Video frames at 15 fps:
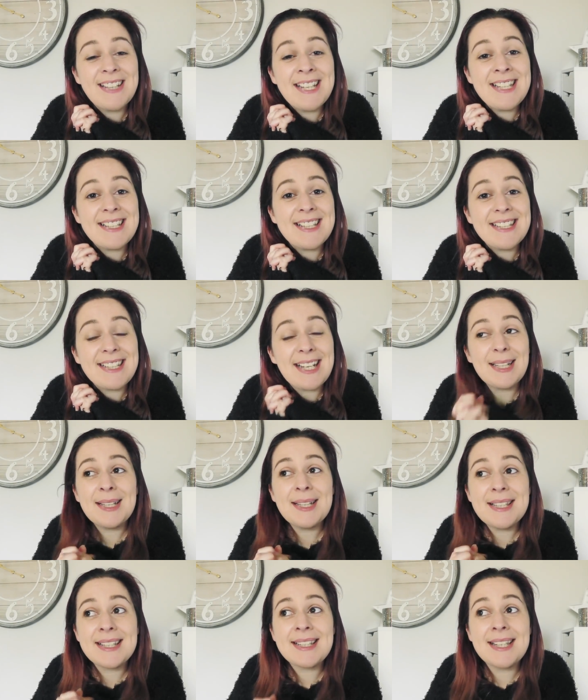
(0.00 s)
It's
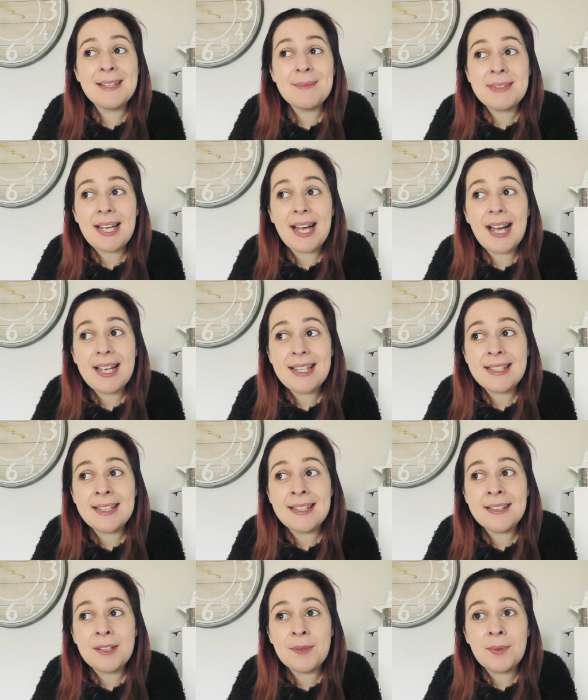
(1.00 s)
exactly the same size
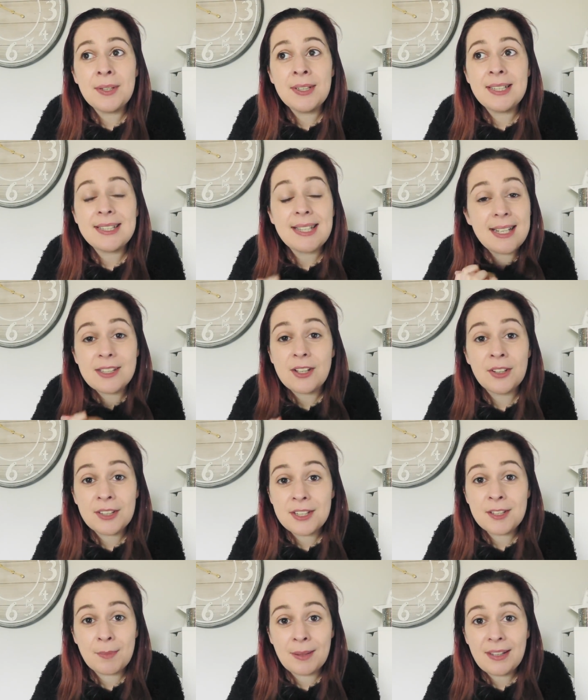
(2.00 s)
as the one he sat on
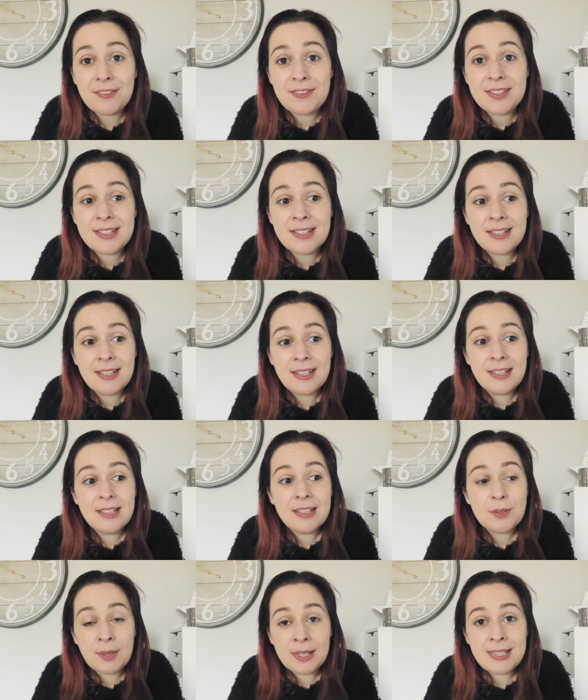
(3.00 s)
at Smith's,
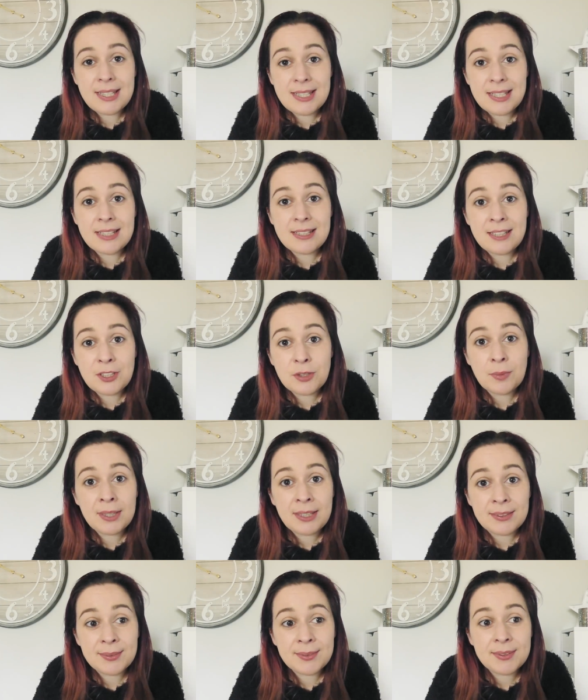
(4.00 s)
26-inch
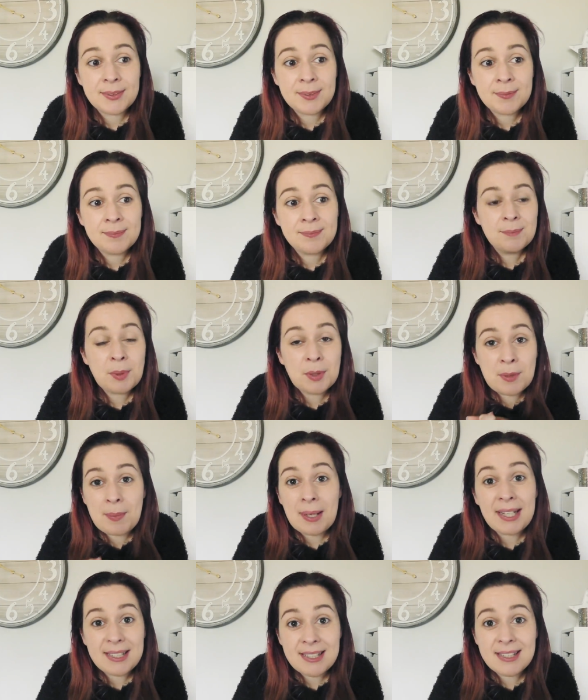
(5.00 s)
wheels, but the
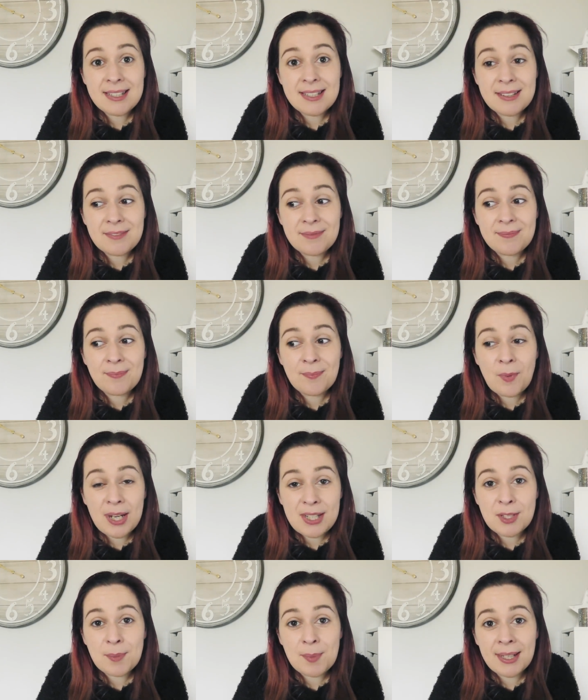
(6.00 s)
back is
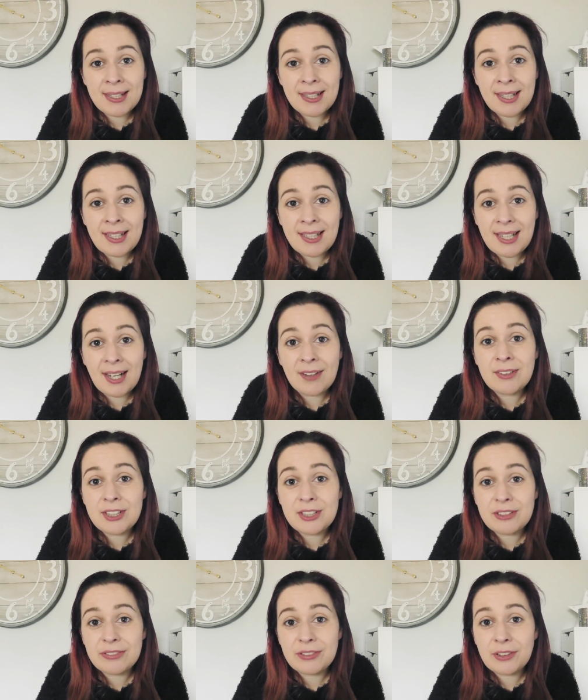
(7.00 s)
way too big and he can't
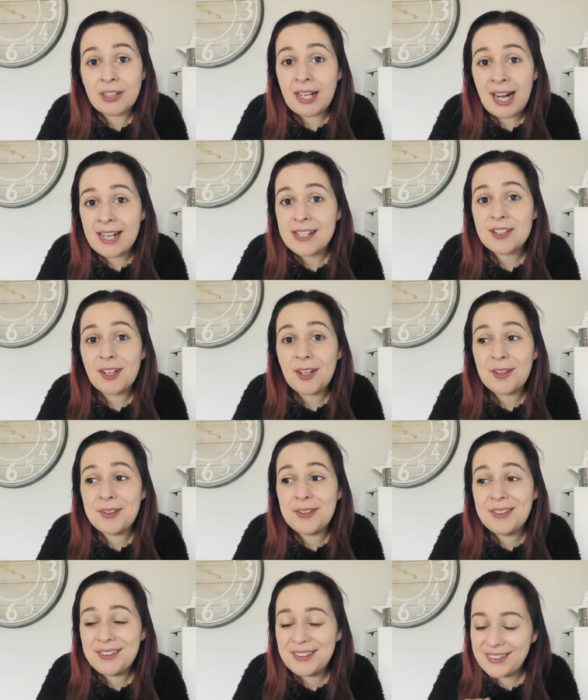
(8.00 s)
reach the floor at
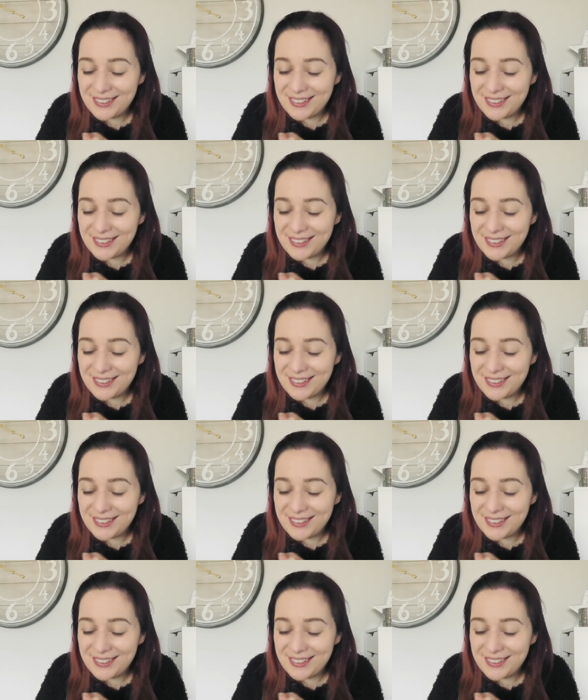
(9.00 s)
all.